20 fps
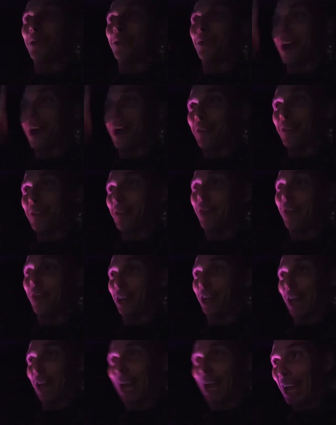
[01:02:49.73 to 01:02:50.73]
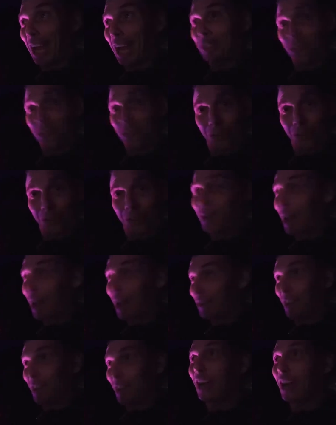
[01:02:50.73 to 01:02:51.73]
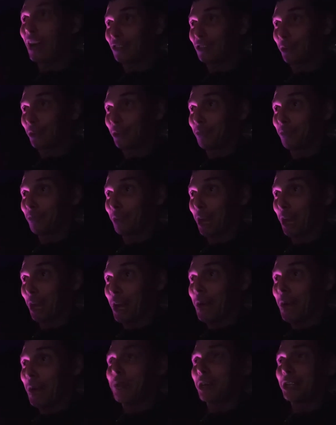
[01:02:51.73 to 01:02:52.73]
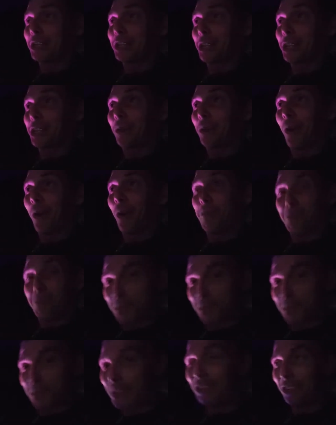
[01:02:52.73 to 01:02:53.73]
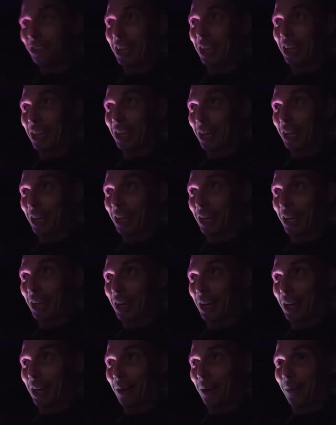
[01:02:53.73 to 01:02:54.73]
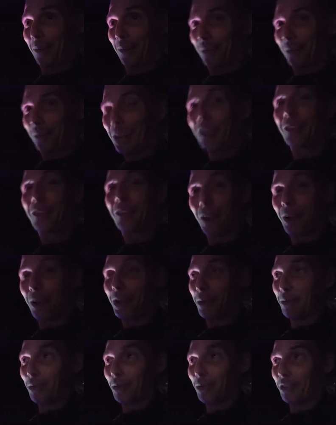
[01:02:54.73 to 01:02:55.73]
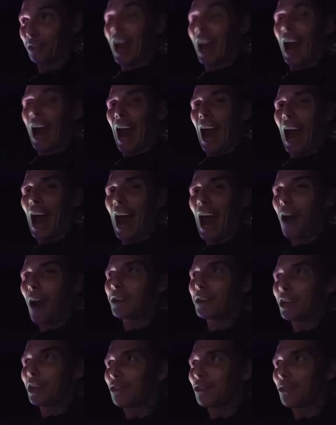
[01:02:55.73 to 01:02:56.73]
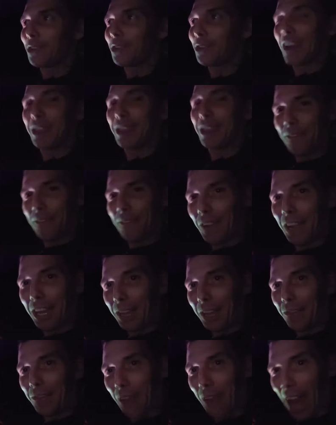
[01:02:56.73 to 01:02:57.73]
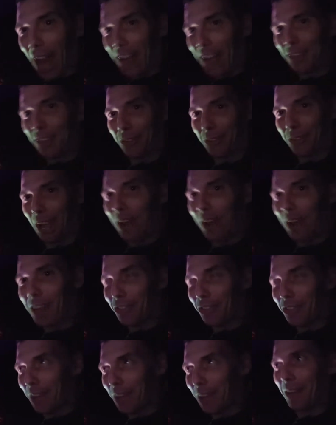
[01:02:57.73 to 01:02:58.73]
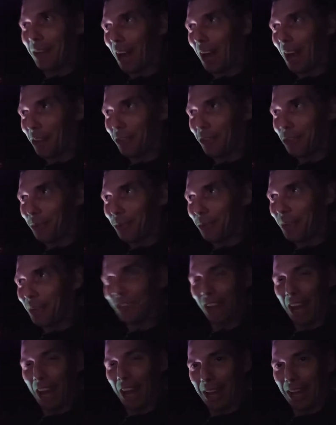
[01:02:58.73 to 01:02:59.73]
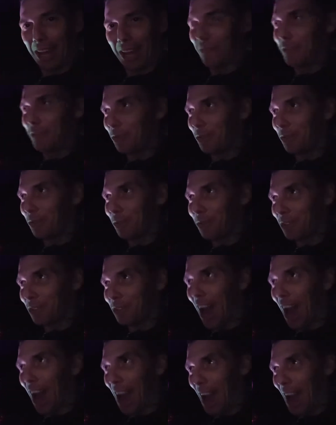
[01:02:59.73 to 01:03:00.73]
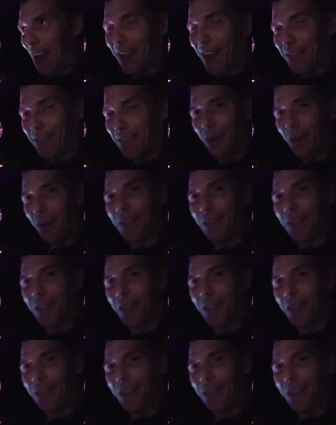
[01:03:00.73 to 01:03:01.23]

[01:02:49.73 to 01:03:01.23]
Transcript: the fucking answer. You have the answer, but you are missing one of the variables. How did you get the fucking answer? How did you reach that if you do not have all the